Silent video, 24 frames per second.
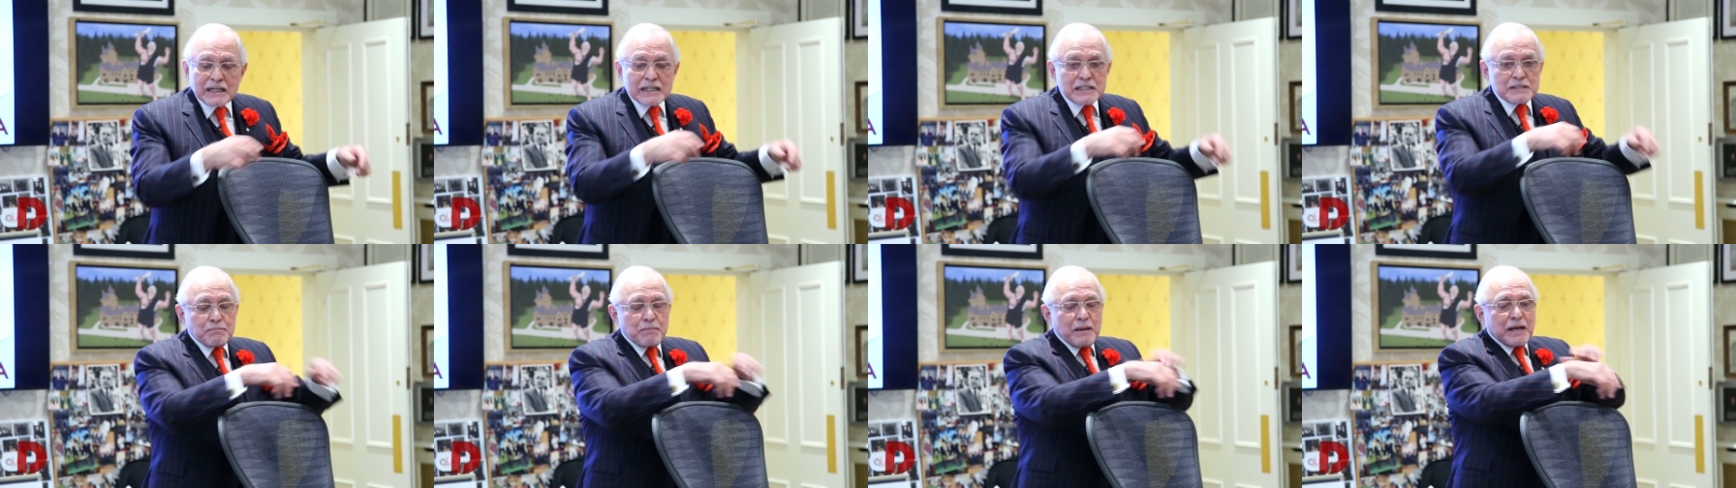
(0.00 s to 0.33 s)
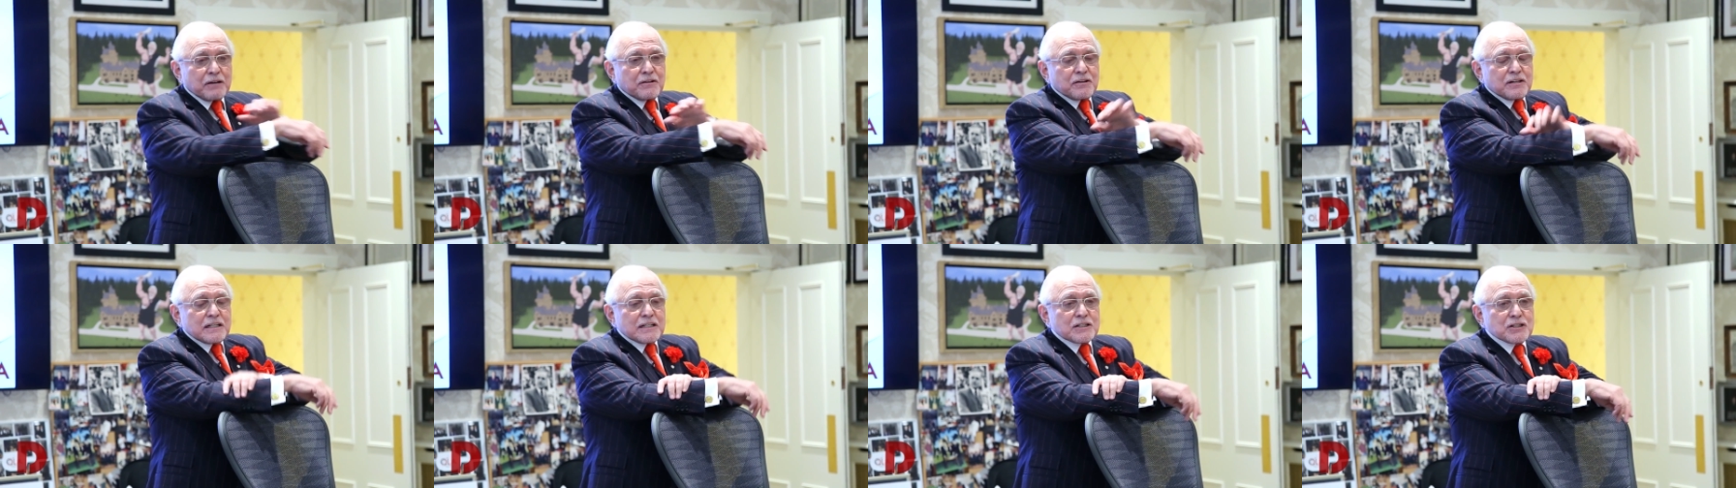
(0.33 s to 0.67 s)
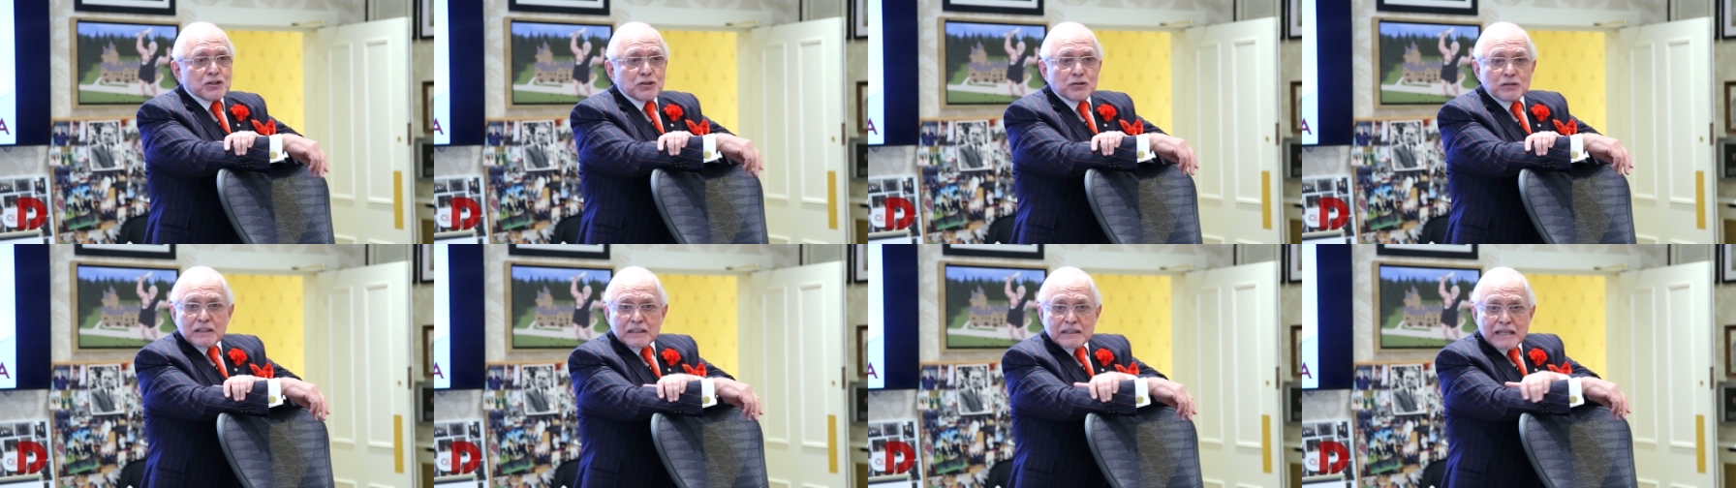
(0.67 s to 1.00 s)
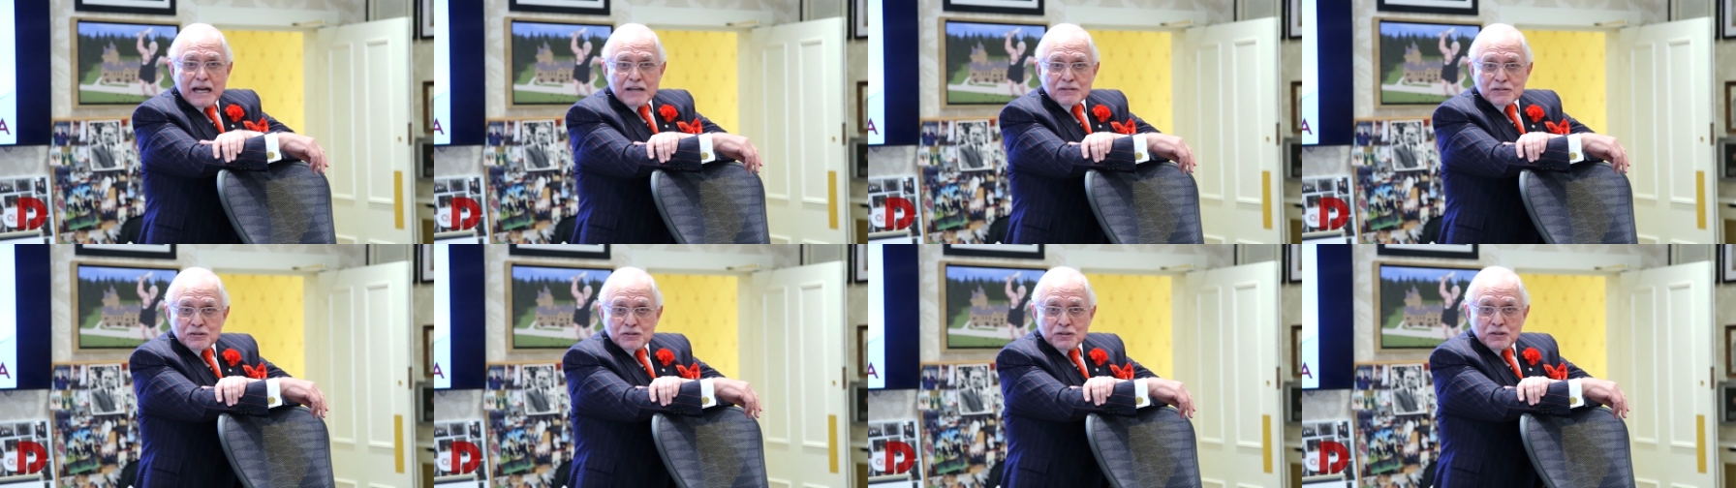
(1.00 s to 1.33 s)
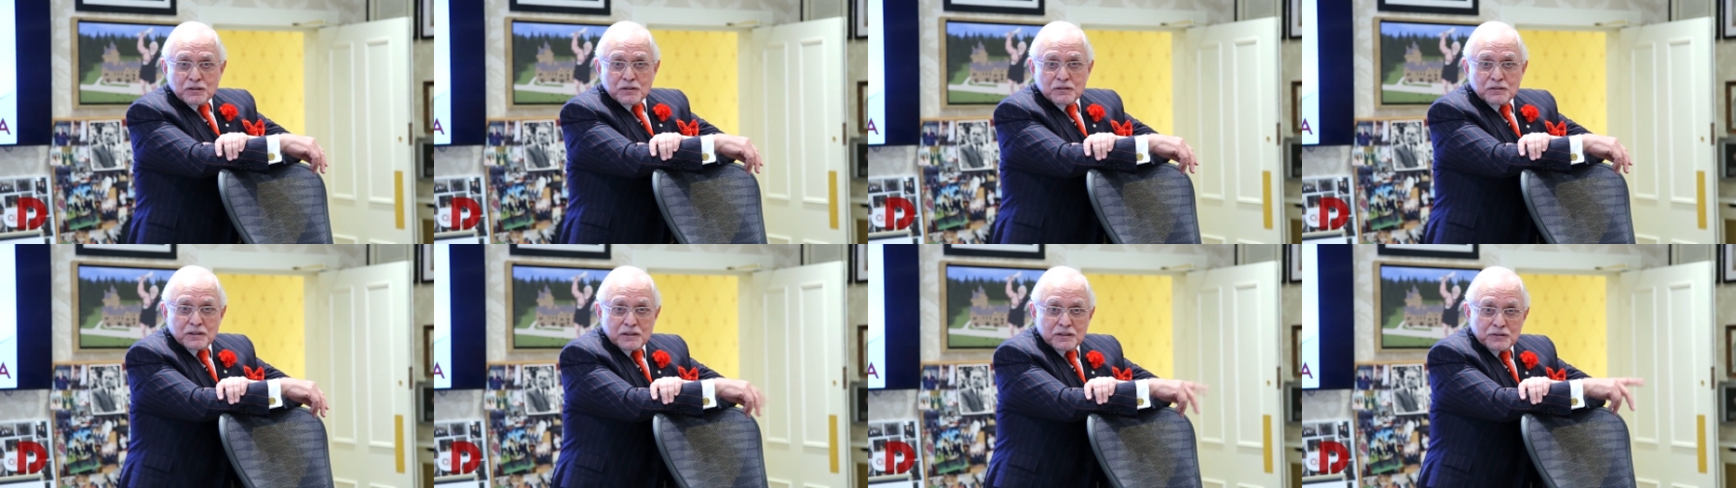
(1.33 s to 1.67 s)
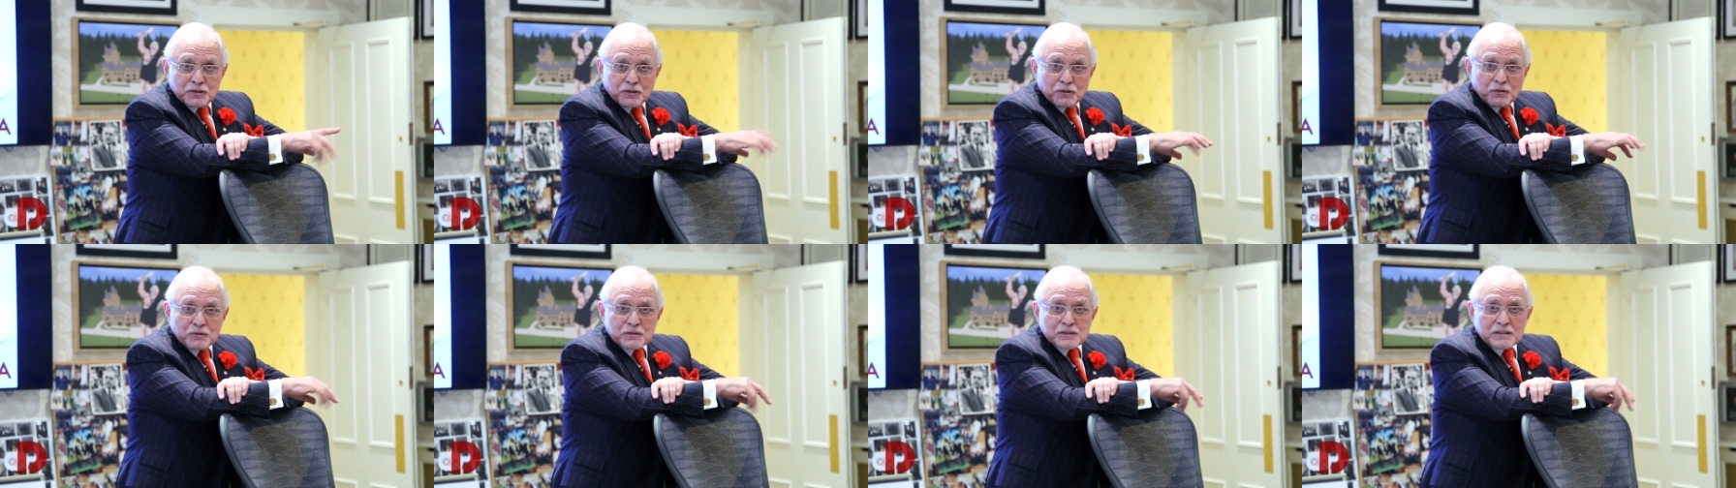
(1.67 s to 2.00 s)
it's better than his thirty thousand
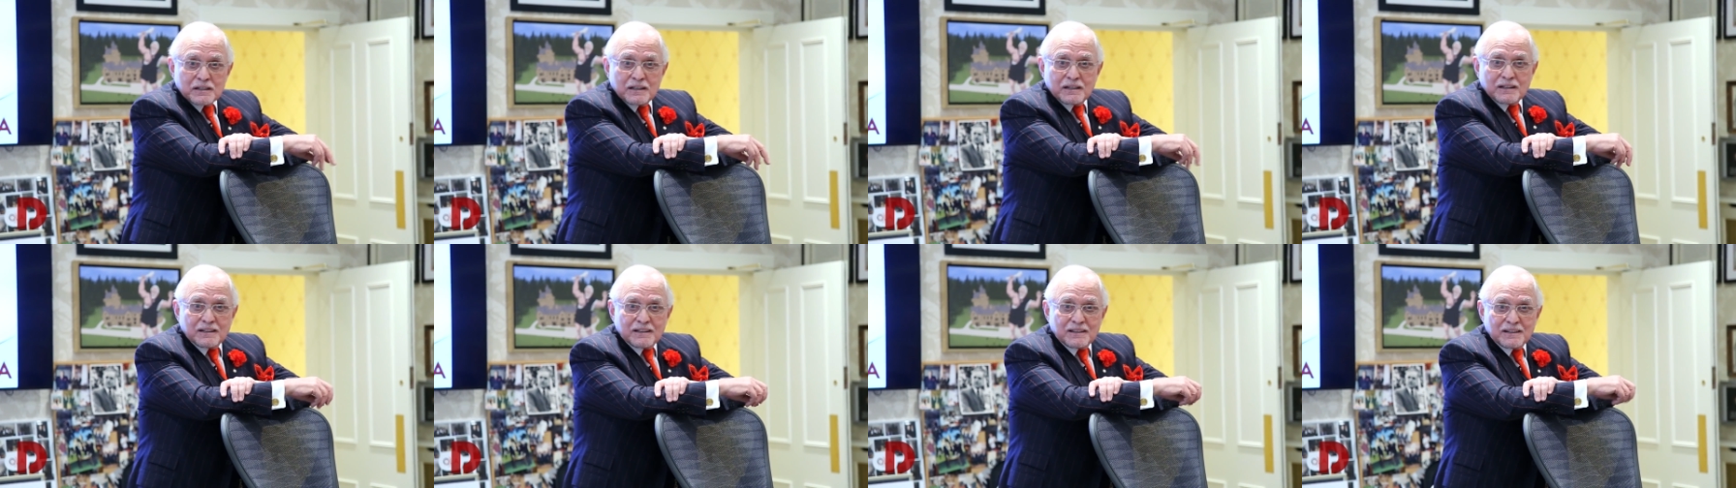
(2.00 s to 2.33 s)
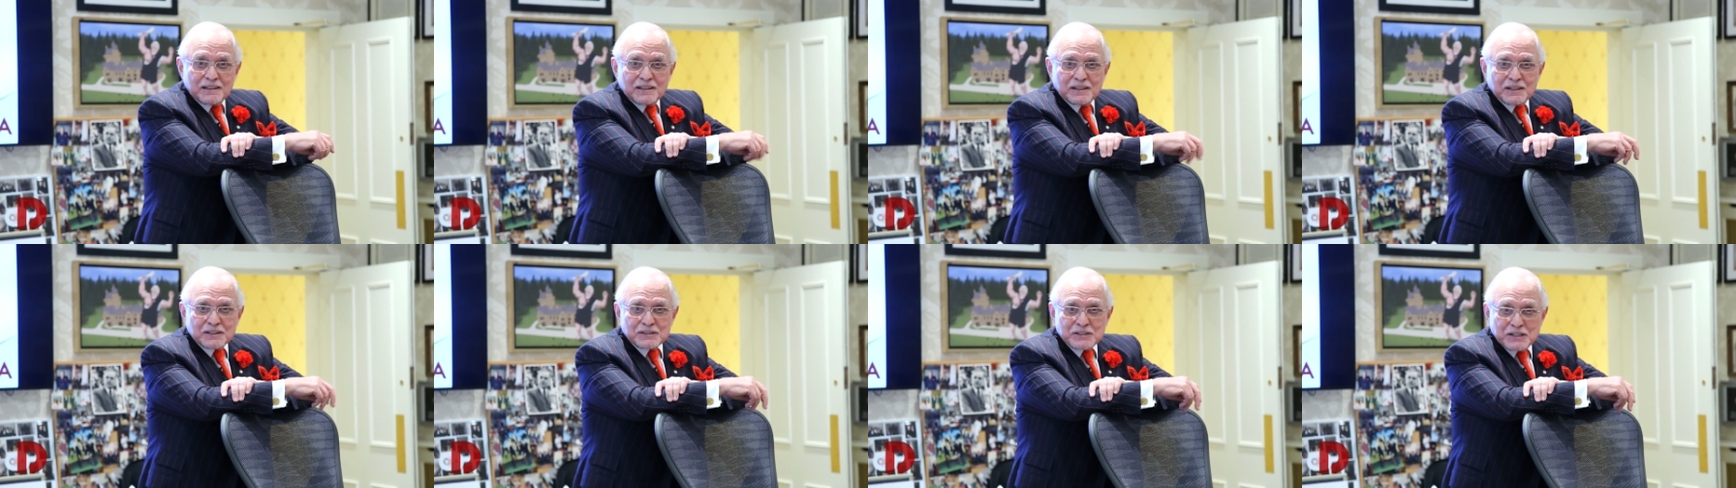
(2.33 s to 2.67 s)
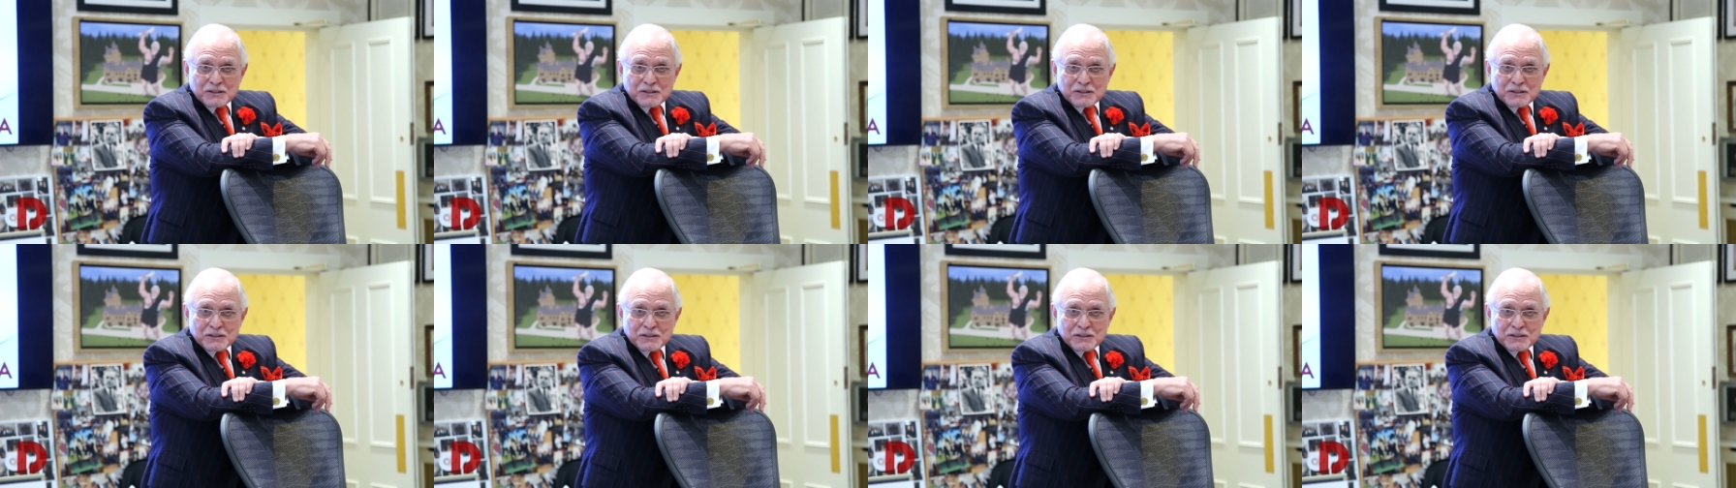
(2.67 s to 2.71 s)
euros uh,